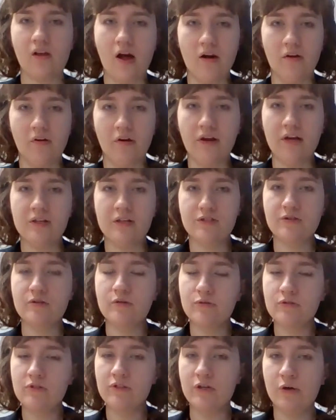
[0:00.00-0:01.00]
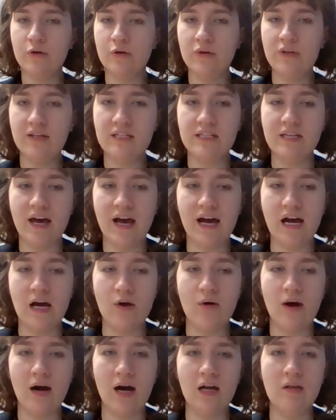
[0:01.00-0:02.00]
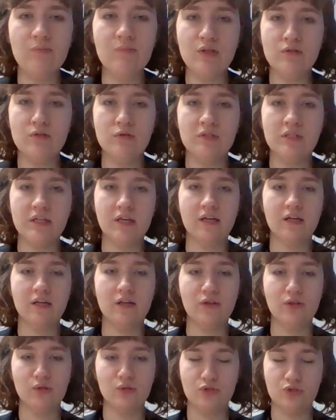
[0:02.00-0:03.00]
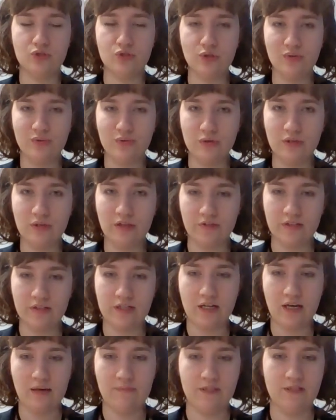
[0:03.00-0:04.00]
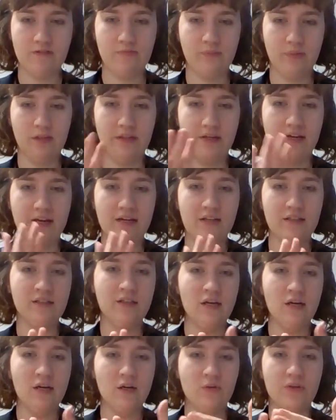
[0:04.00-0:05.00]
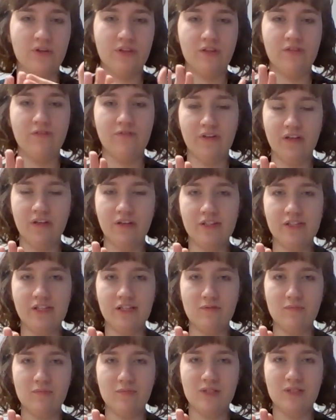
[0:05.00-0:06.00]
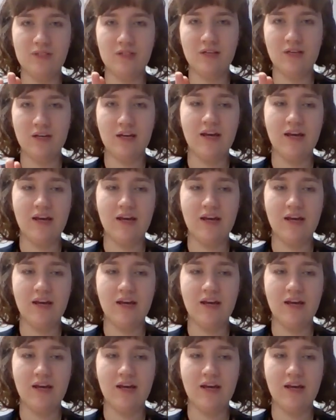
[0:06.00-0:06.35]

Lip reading: All right, so notice how I'm using those 2 different types of playing with the fingertips,